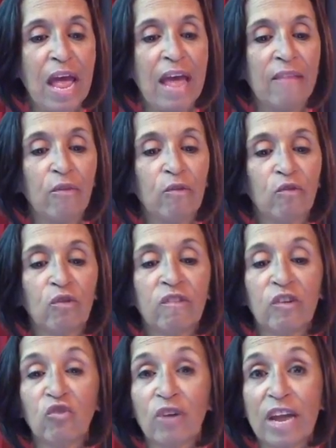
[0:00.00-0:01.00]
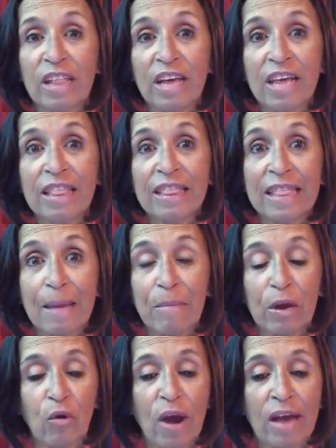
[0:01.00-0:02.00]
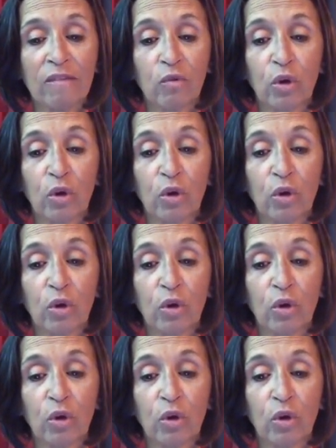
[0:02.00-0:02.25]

and those are citronella, lemongrass,